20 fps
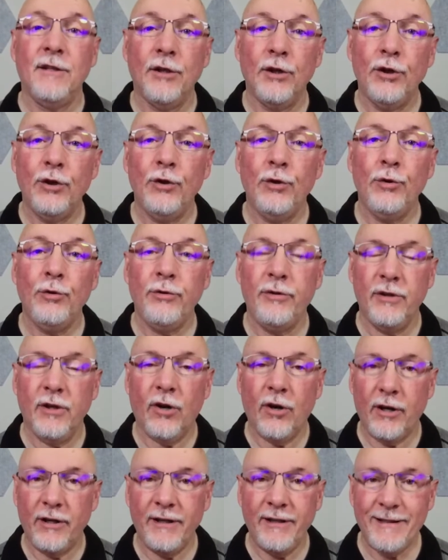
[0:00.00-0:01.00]
who the
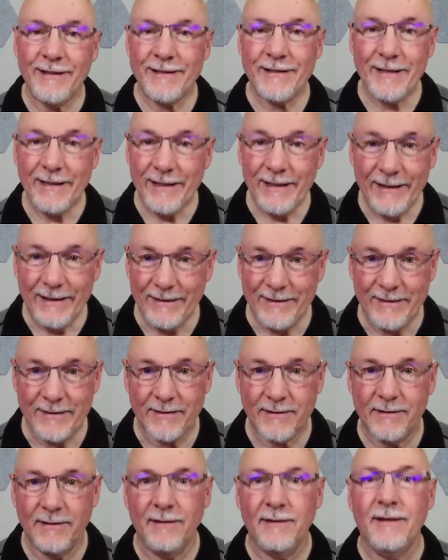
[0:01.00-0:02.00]
audience
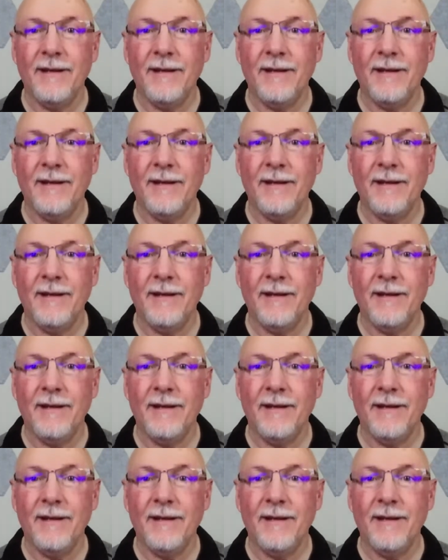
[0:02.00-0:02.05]
is.